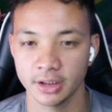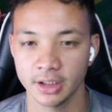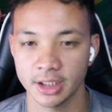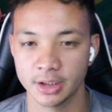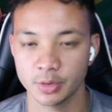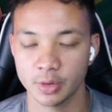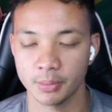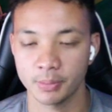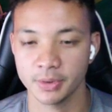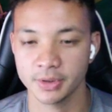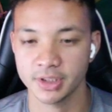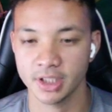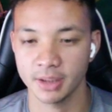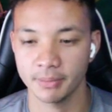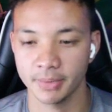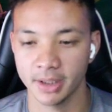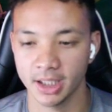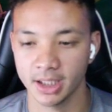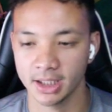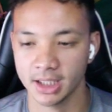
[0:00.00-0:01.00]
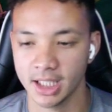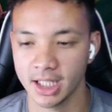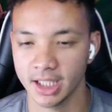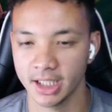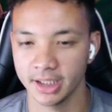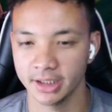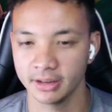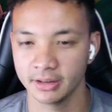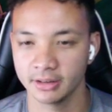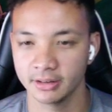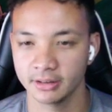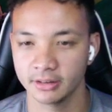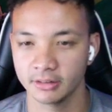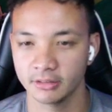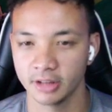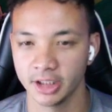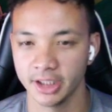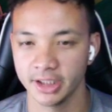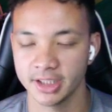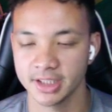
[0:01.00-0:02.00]
that's represented by a line,
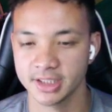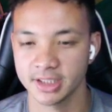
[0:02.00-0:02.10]
right?